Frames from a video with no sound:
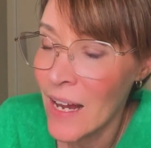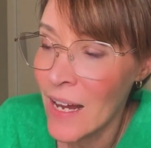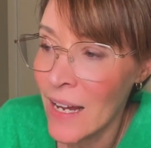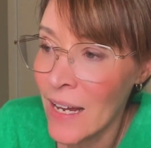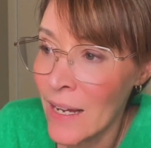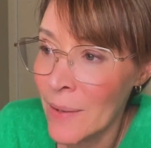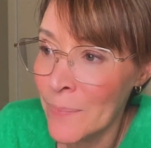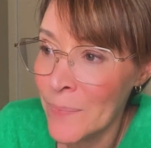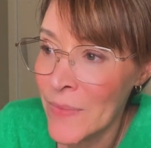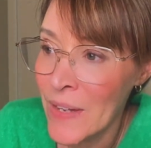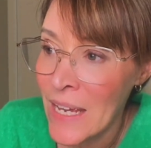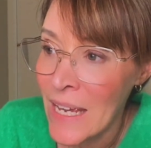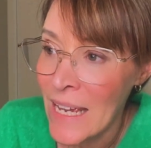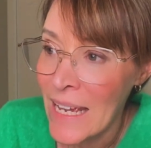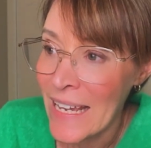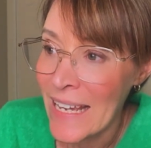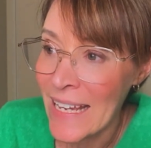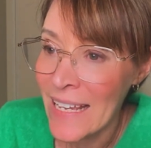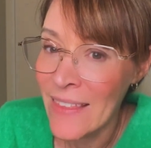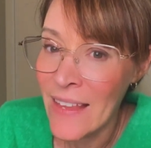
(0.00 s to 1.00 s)

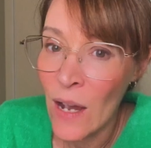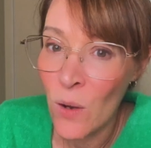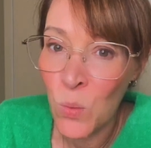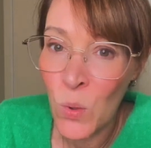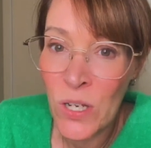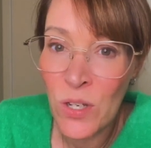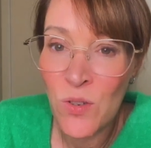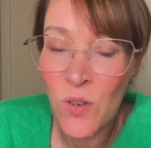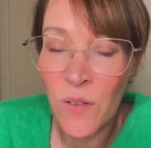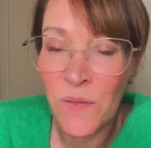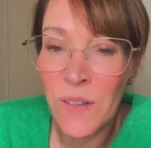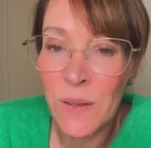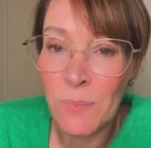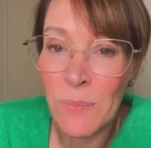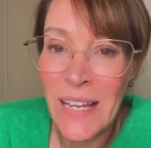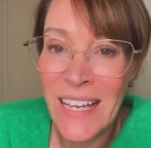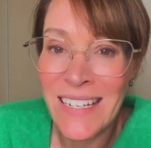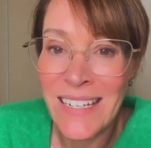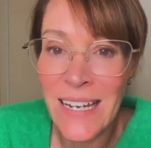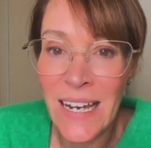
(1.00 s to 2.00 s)
in that window of
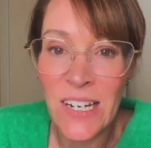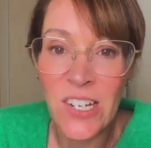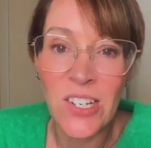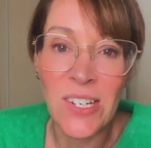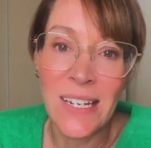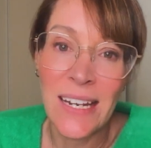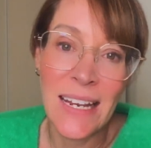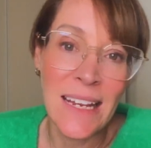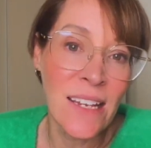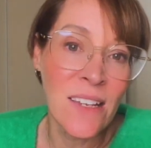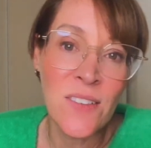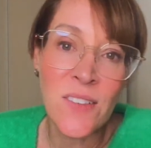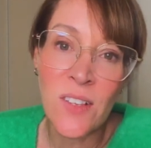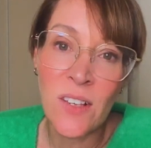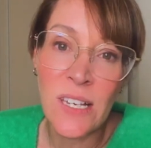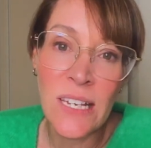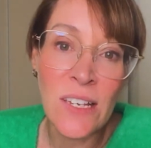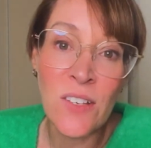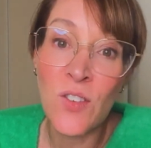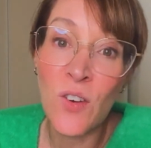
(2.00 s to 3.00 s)
implantation
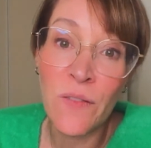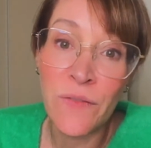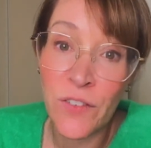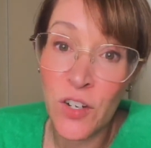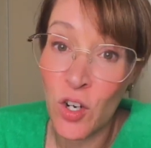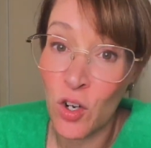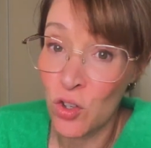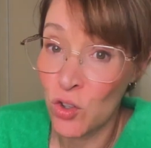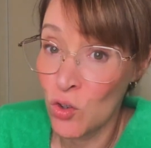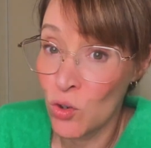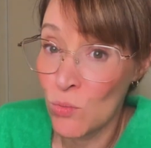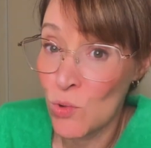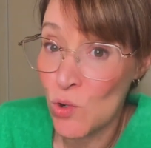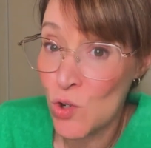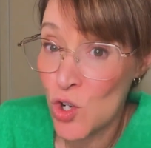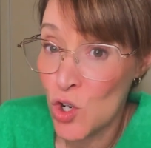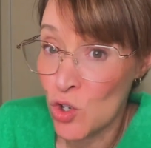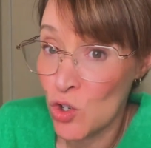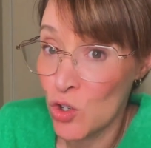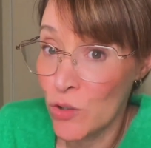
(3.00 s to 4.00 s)
is often not
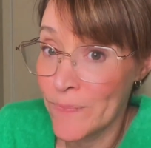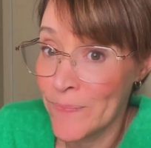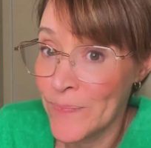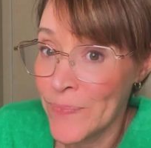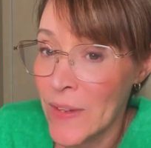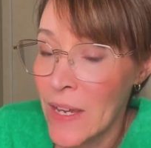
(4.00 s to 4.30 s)
normal too.